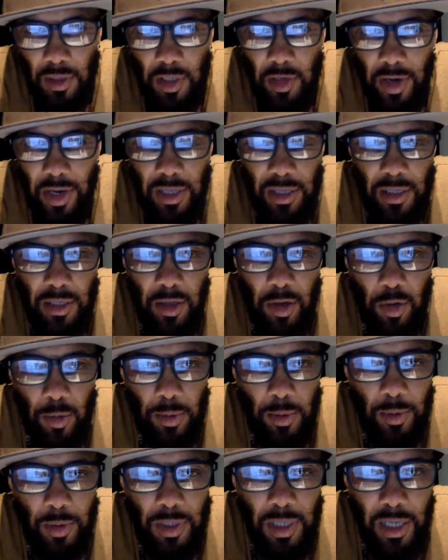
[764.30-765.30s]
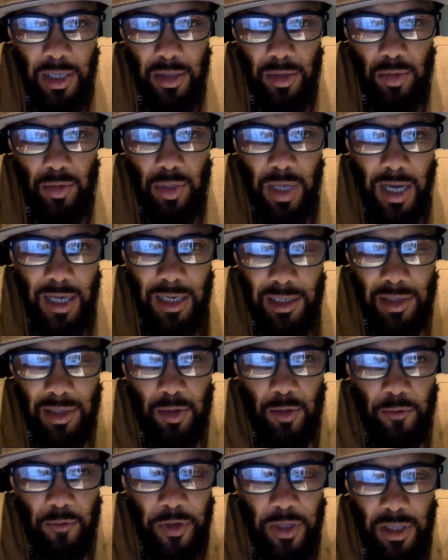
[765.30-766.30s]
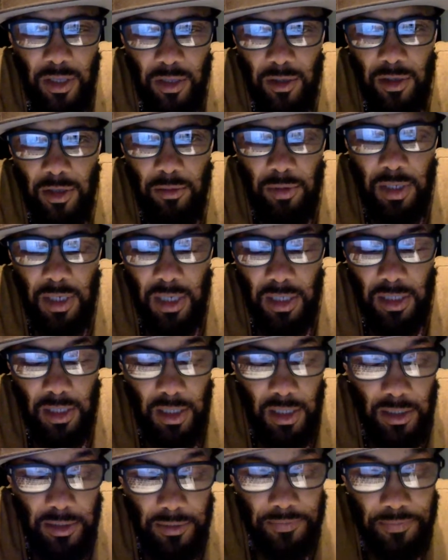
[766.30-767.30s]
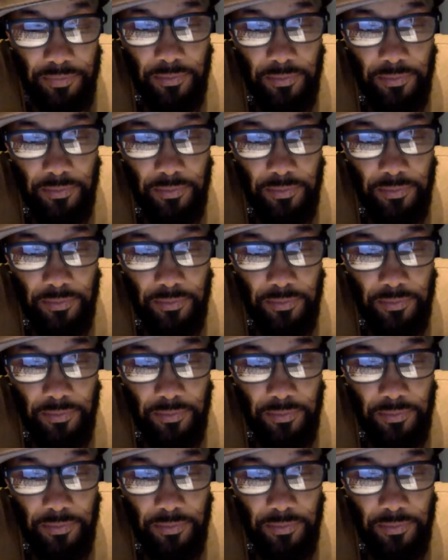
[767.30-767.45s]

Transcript: Crazy. The Uber was like $2, 2.50 or something like that.